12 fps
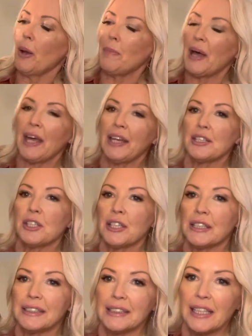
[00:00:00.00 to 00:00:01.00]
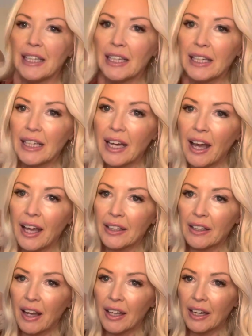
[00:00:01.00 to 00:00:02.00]
but as you can see,
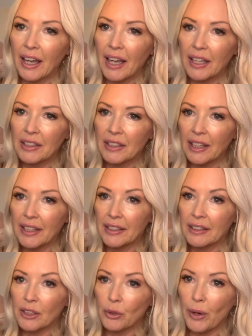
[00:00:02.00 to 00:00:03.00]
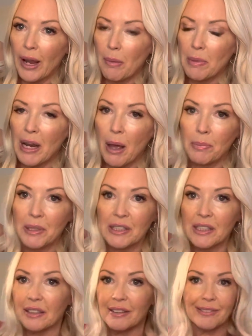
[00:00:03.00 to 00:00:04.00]
I had to like cram it up
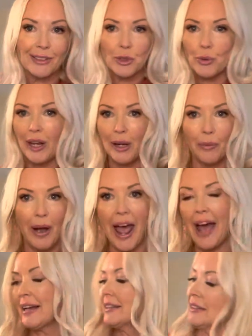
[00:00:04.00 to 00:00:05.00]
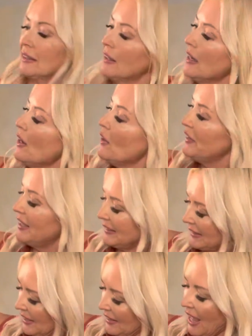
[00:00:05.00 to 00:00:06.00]
into train racks and things
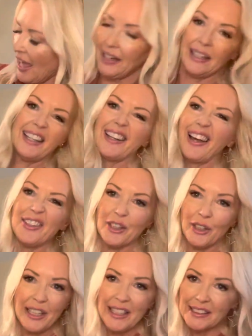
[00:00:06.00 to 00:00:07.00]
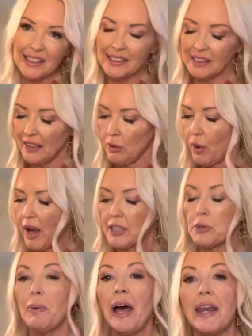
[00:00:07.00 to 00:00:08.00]
like that, and it got dirty. It's easy to
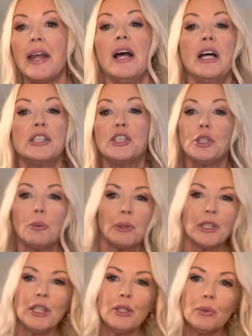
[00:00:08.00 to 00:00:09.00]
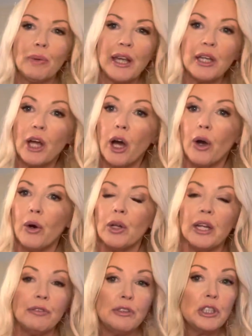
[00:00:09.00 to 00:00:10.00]
wash, but super cute
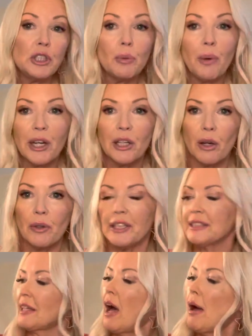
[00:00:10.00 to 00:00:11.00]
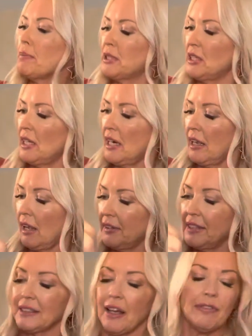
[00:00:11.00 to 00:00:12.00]
raincoat. If you do want to go this option, I got
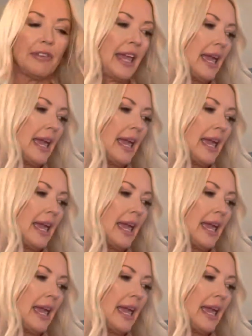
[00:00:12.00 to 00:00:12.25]
this off